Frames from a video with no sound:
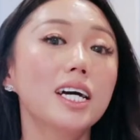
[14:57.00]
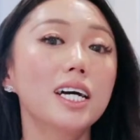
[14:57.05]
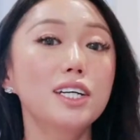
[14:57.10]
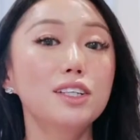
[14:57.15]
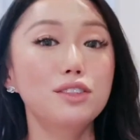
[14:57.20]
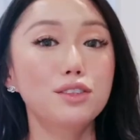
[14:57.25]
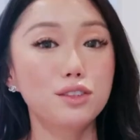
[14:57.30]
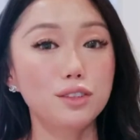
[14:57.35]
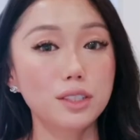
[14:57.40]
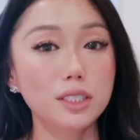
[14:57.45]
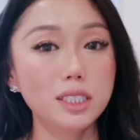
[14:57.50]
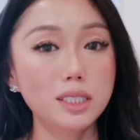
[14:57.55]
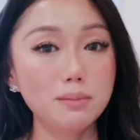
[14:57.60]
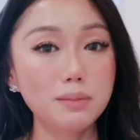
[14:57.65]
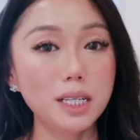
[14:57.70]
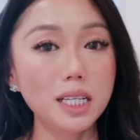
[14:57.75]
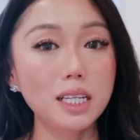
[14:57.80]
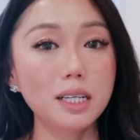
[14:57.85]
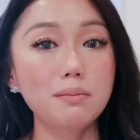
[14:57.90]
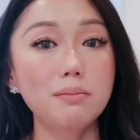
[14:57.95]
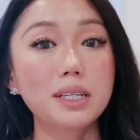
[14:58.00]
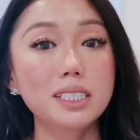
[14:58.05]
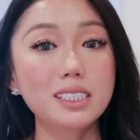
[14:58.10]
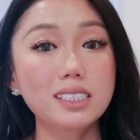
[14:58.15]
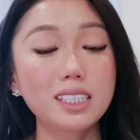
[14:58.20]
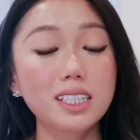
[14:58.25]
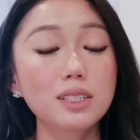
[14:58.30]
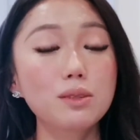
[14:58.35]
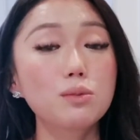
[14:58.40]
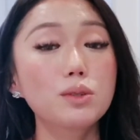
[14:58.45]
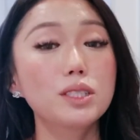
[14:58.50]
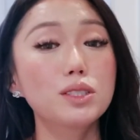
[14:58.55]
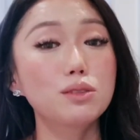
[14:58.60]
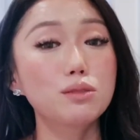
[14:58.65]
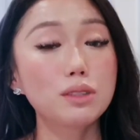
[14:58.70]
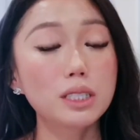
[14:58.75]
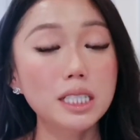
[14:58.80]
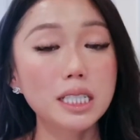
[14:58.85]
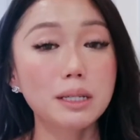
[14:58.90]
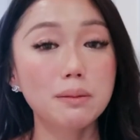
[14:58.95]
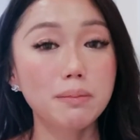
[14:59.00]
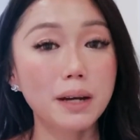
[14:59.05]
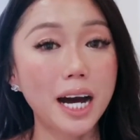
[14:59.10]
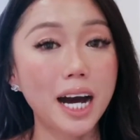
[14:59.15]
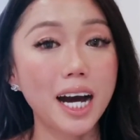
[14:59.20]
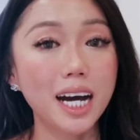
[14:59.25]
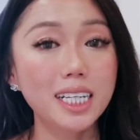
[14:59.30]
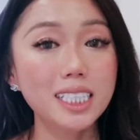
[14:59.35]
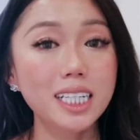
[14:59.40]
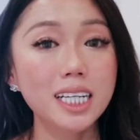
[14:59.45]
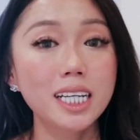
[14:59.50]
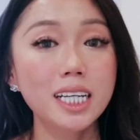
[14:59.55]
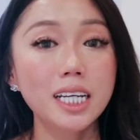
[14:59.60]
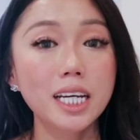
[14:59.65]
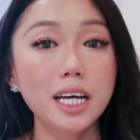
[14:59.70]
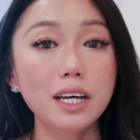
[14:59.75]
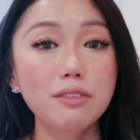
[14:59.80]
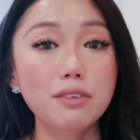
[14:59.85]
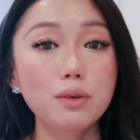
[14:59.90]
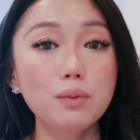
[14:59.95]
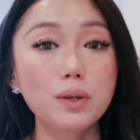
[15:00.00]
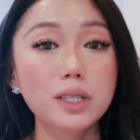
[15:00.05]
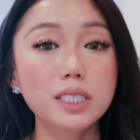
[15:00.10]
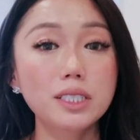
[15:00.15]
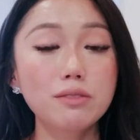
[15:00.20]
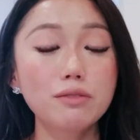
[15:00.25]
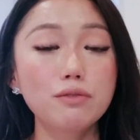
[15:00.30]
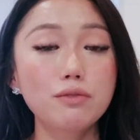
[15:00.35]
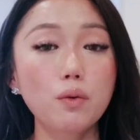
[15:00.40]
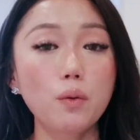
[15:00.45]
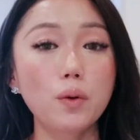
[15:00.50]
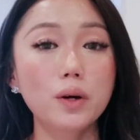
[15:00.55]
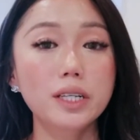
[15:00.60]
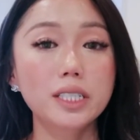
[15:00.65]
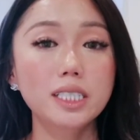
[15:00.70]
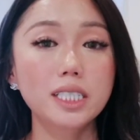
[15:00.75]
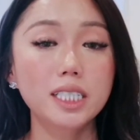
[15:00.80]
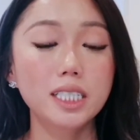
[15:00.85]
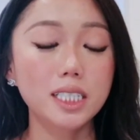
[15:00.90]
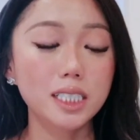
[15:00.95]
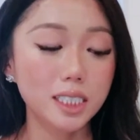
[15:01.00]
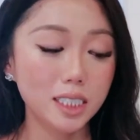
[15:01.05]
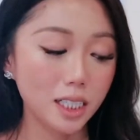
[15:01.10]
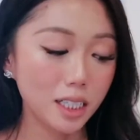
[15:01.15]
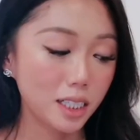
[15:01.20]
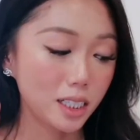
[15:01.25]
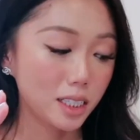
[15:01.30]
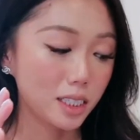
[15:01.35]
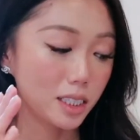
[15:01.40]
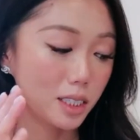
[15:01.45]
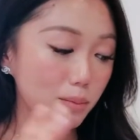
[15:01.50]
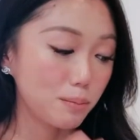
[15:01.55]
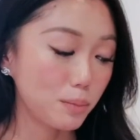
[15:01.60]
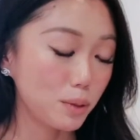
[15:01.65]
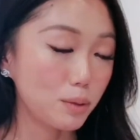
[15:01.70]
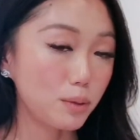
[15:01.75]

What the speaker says: And trust me, my skin was really bad. If it wasn't for these simple